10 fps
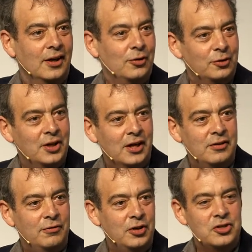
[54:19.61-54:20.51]
an
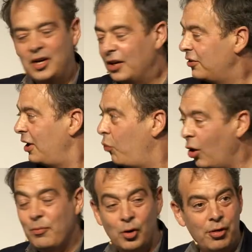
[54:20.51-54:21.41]
alternative future, and I'll just say
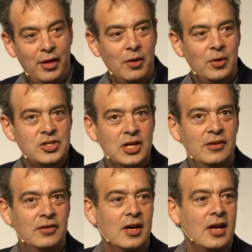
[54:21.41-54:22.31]
one more thing, which
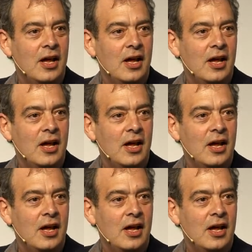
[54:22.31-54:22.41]
is